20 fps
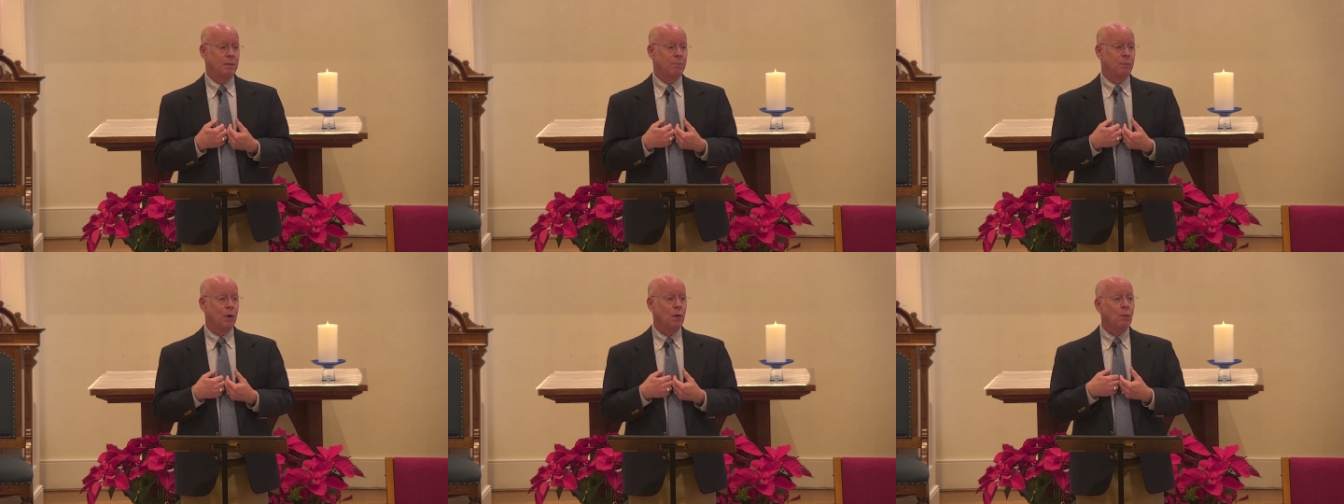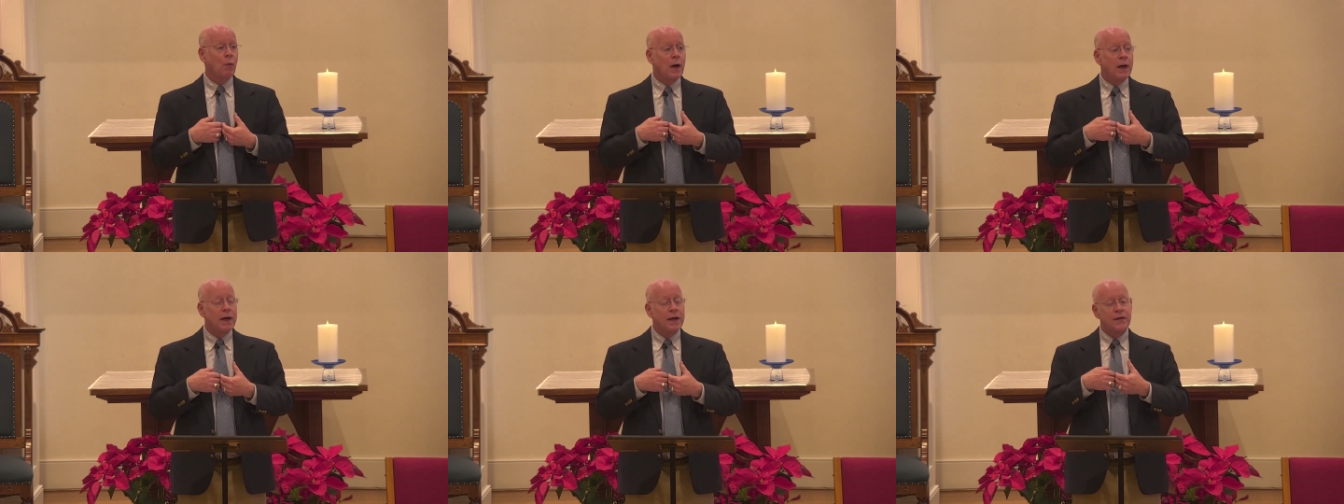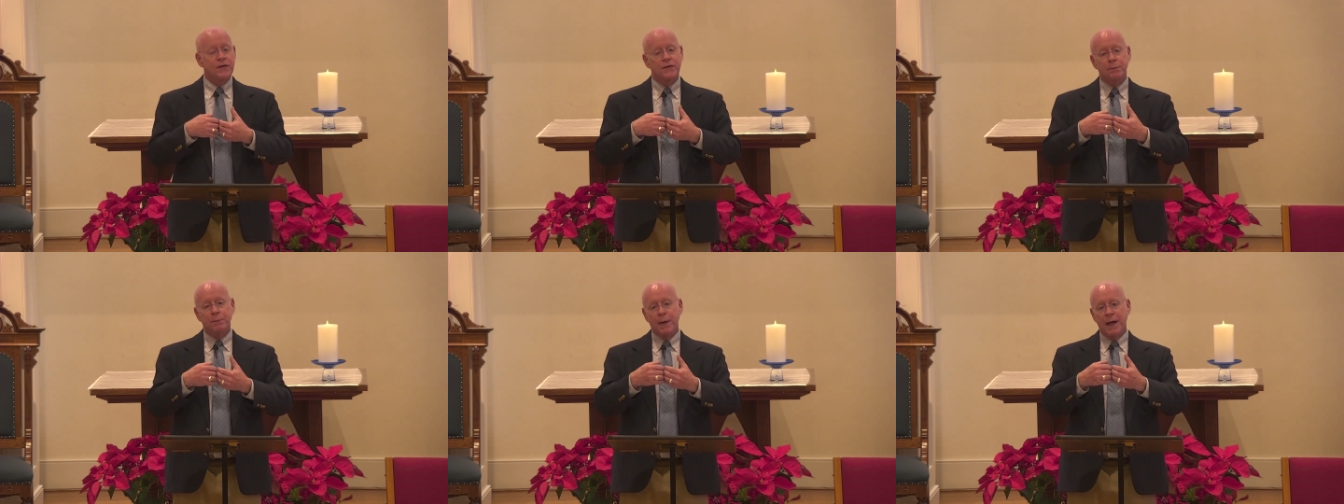but what
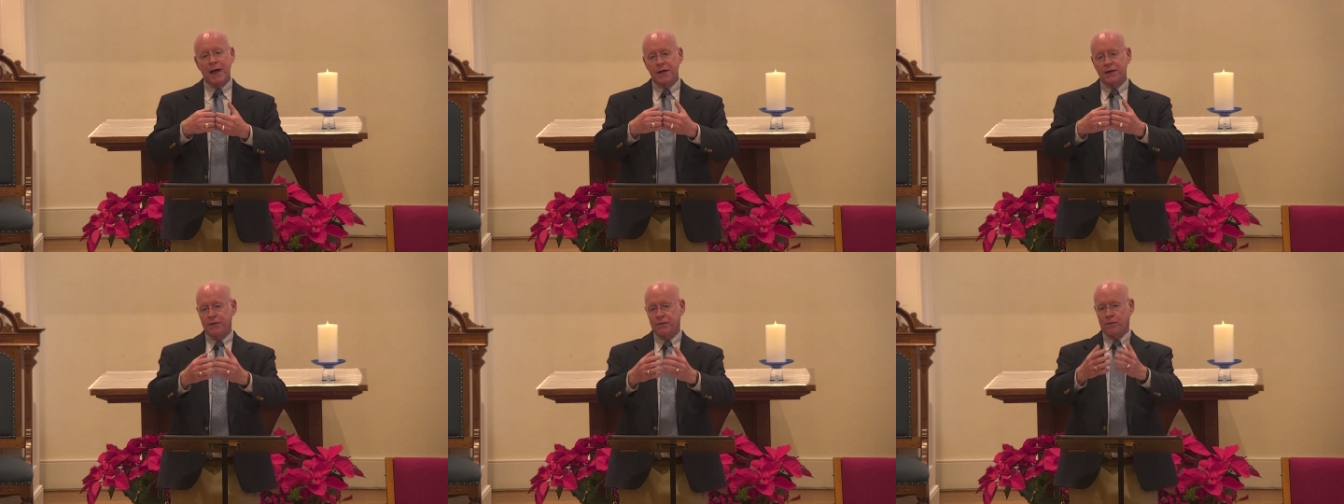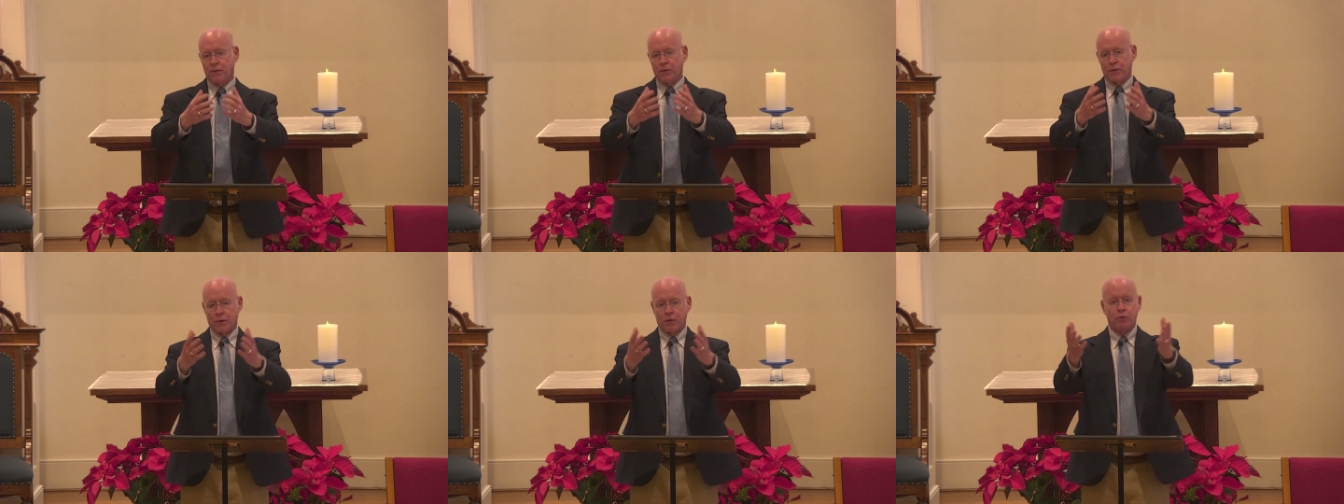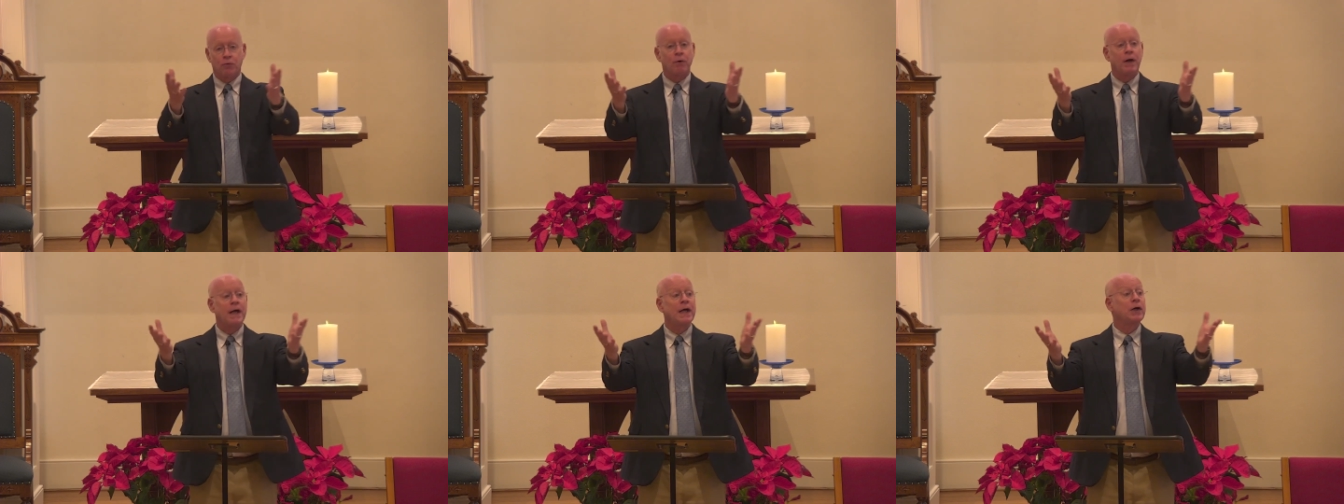is best for the
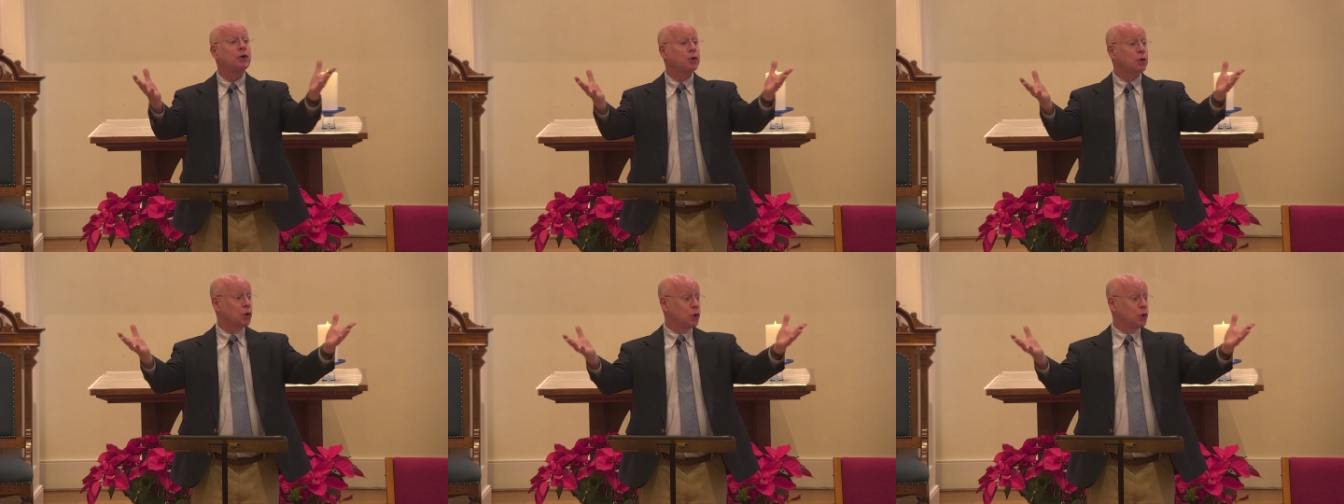greater